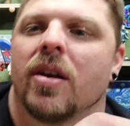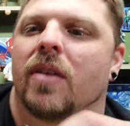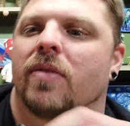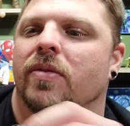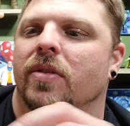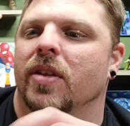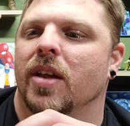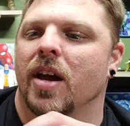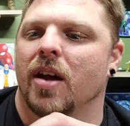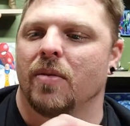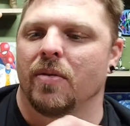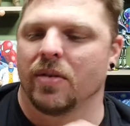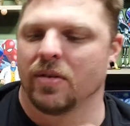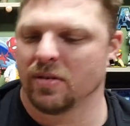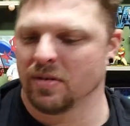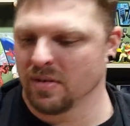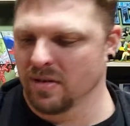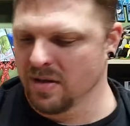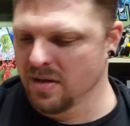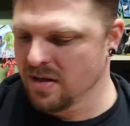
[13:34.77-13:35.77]
after that one.
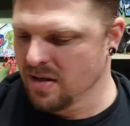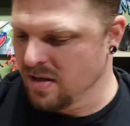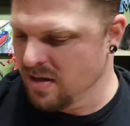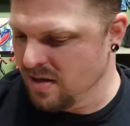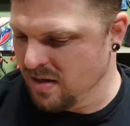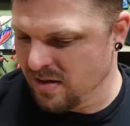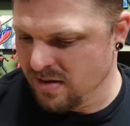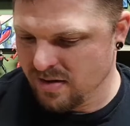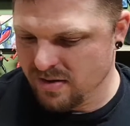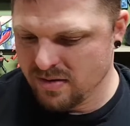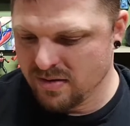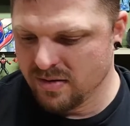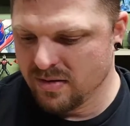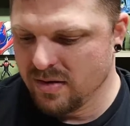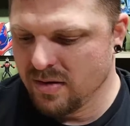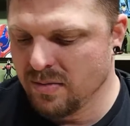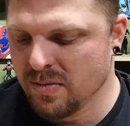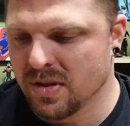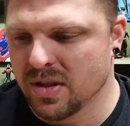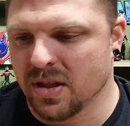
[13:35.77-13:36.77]

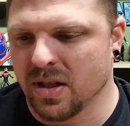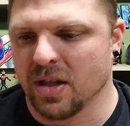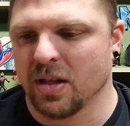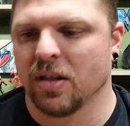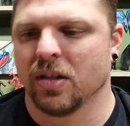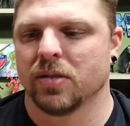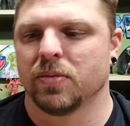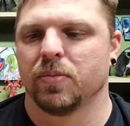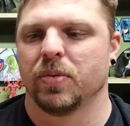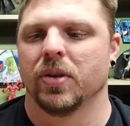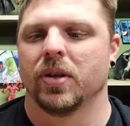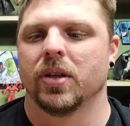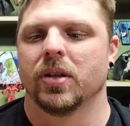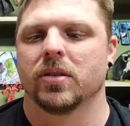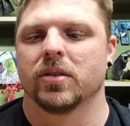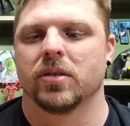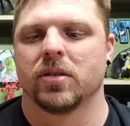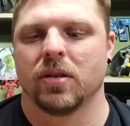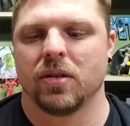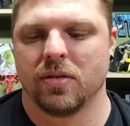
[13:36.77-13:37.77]
Let me see. Let's put
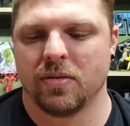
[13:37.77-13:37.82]
his...